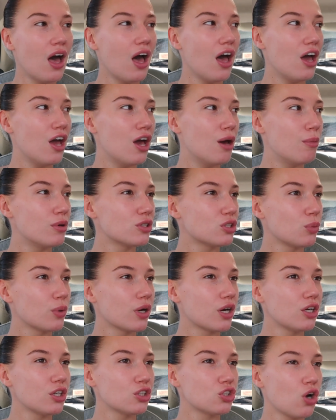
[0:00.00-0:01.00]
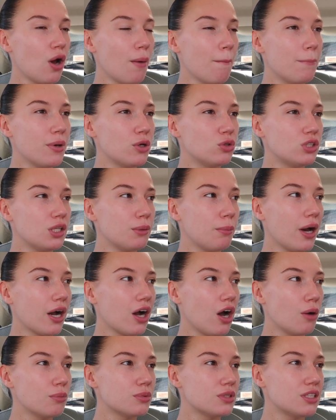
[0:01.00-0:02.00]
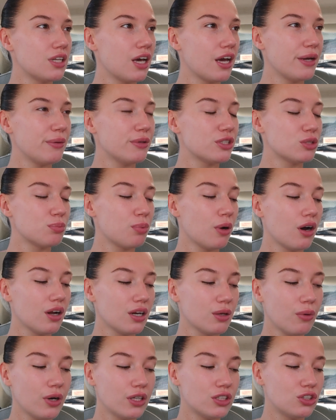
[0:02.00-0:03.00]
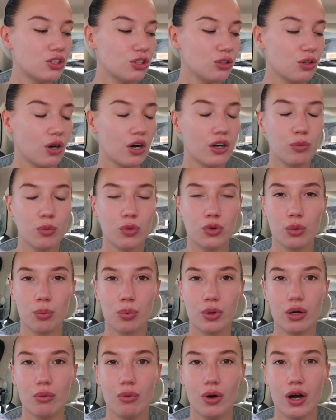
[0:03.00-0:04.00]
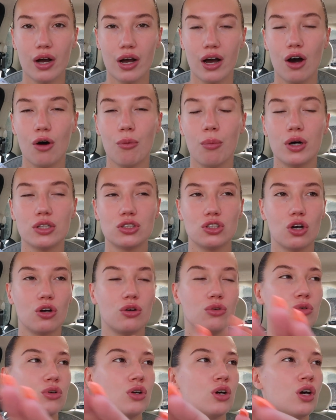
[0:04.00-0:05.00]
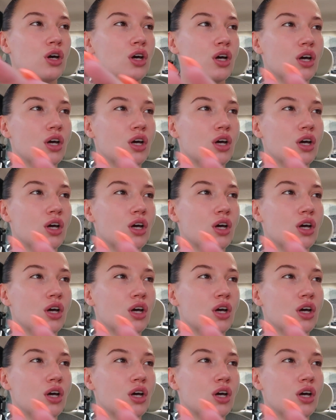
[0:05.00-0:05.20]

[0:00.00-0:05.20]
um, so we're going to try and build it back up today which is partly why i do kind of want the pre-workout but i don't